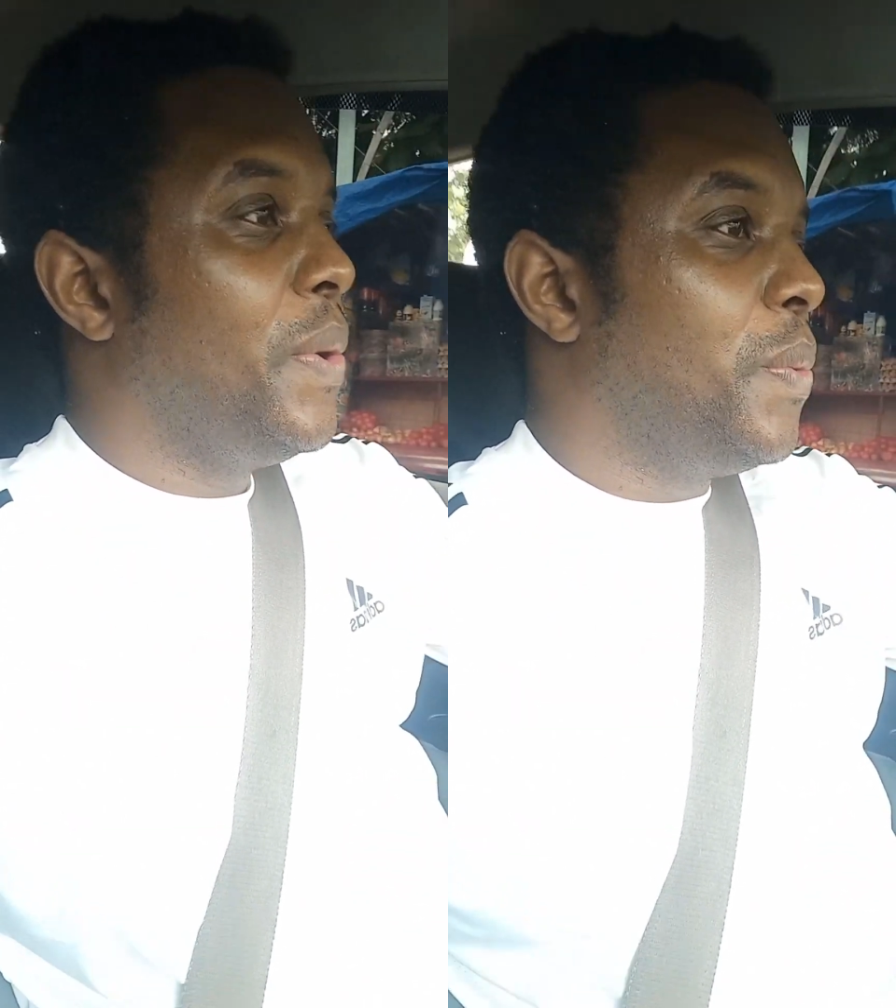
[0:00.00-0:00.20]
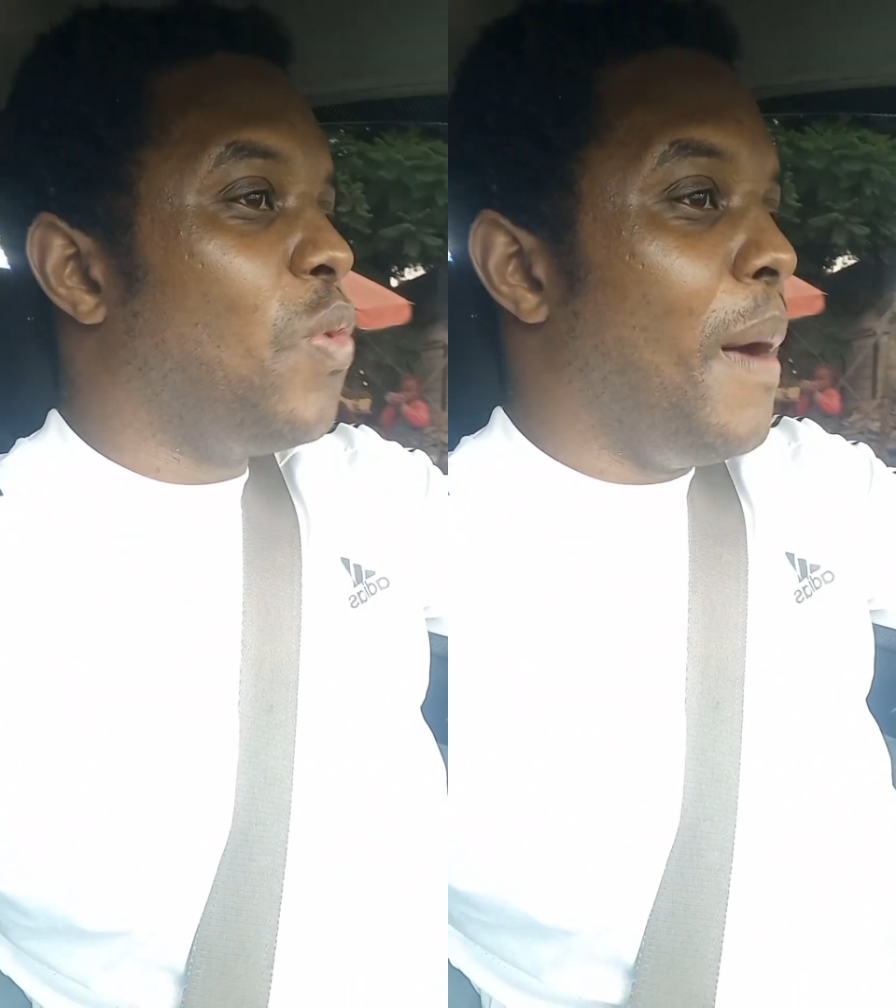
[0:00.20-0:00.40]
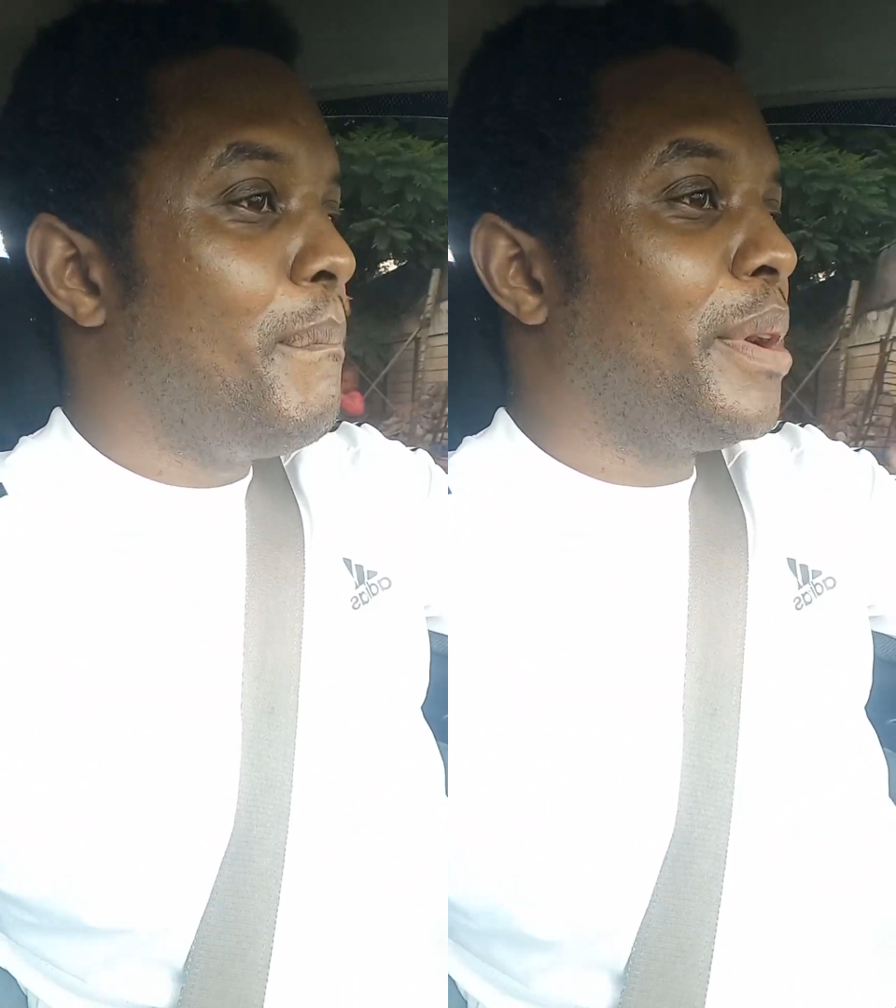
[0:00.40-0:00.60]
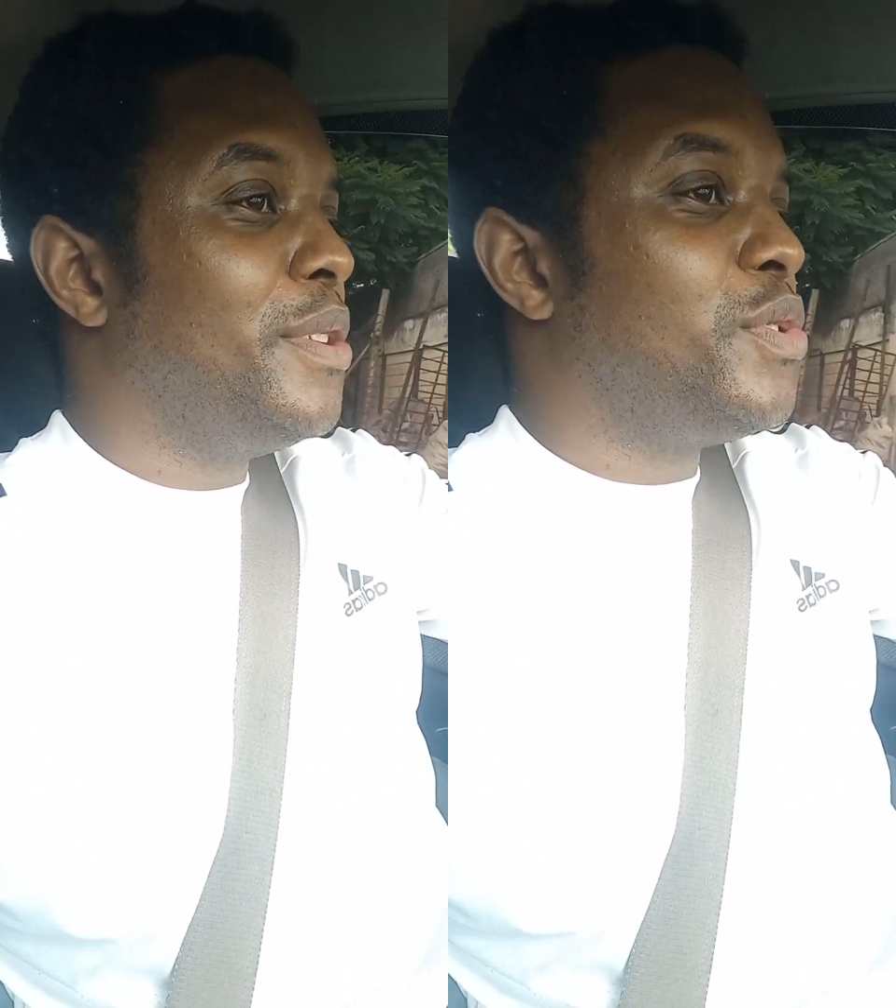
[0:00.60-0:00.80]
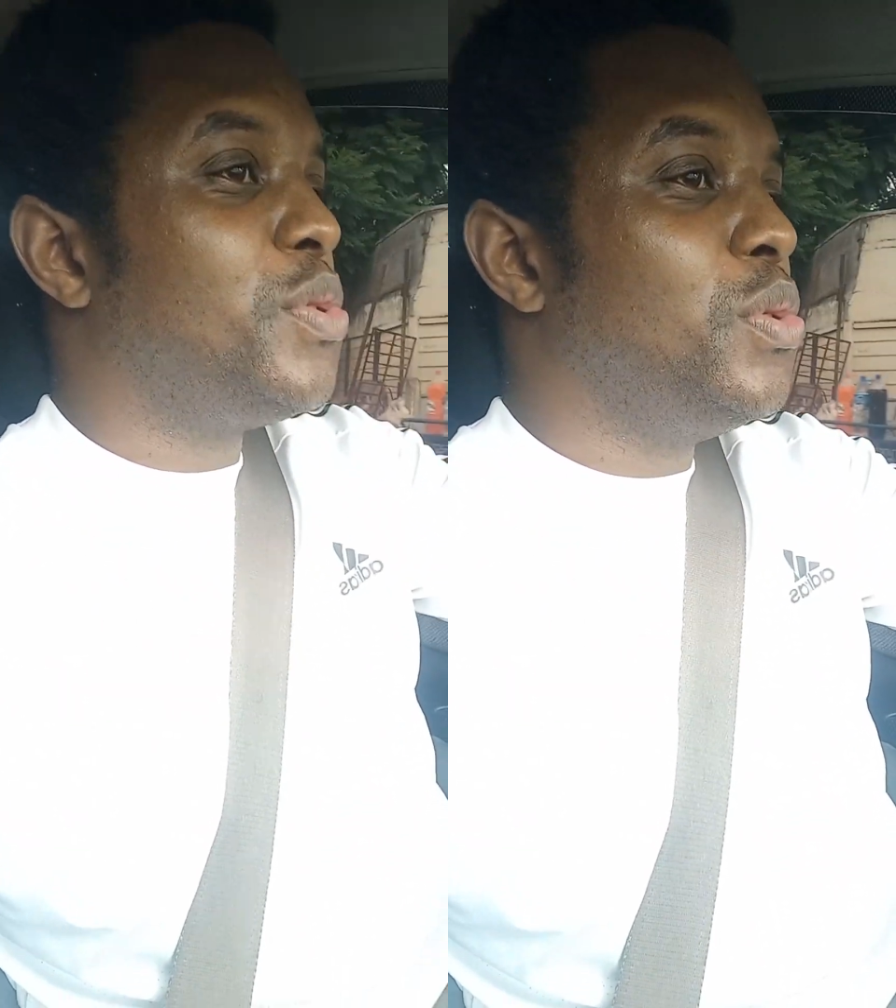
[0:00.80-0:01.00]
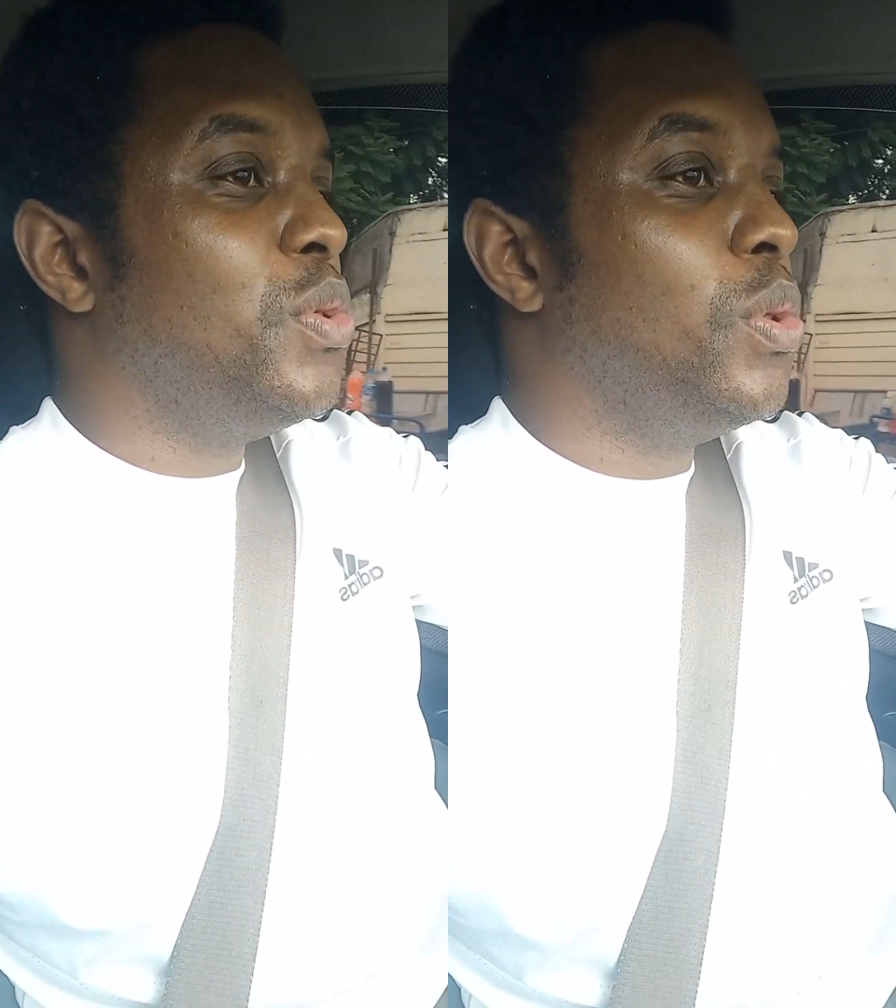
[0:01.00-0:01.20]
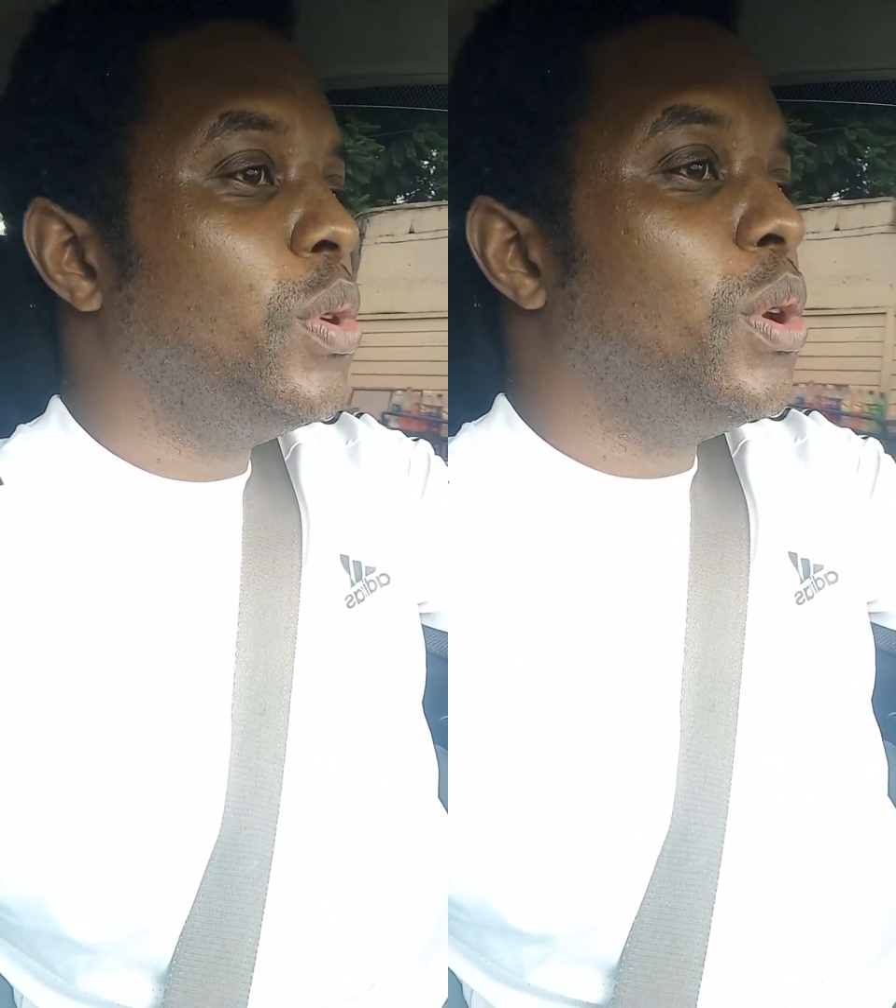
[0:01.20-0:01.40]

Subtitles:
1.2 to